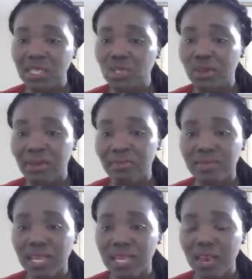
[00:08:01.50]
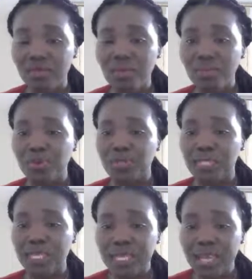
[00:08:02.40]
that you have done, every
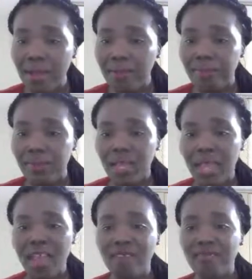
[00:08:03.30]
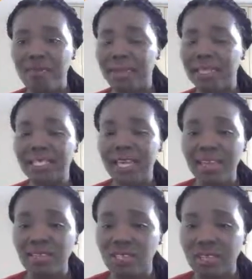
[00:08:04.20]
procedure, every
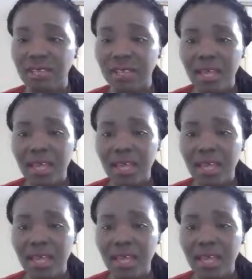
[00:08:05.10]
medication,